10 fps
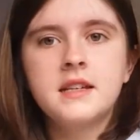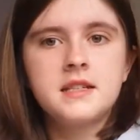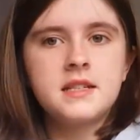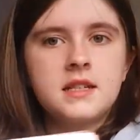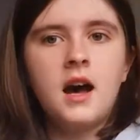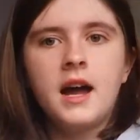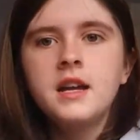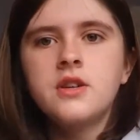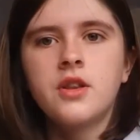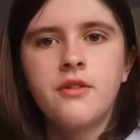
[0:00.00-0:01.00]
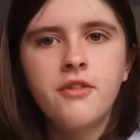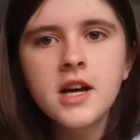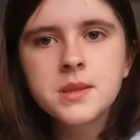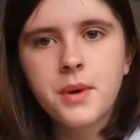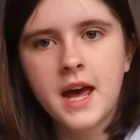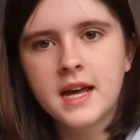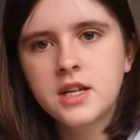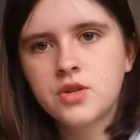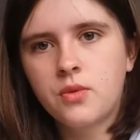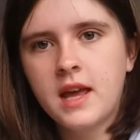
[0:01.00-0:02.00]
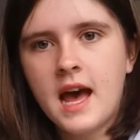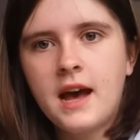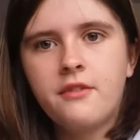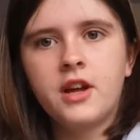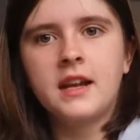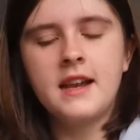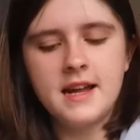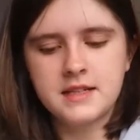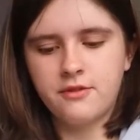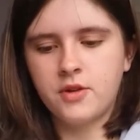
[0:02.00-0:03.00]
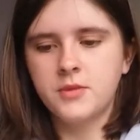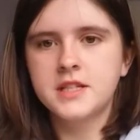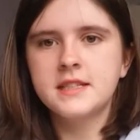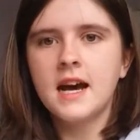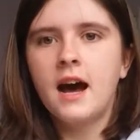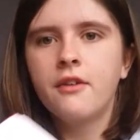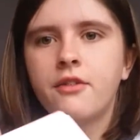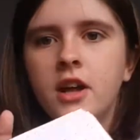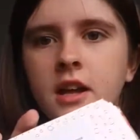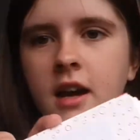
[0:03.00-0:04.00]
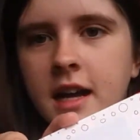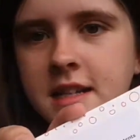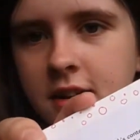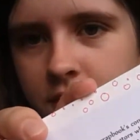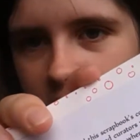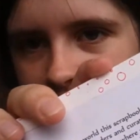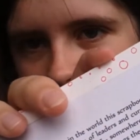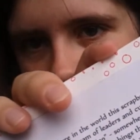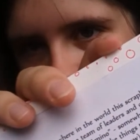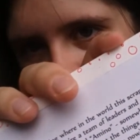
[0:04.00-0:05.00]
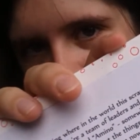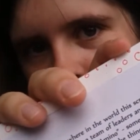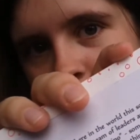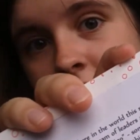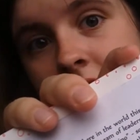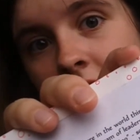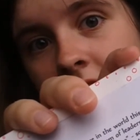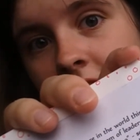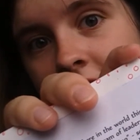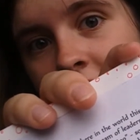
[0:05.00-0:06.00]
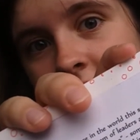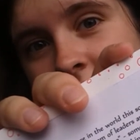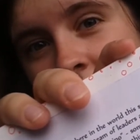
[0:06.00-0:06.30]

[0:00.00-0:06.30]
inside, on the first page, we have a letter from the staff. I don't know if you can see, I've done some circular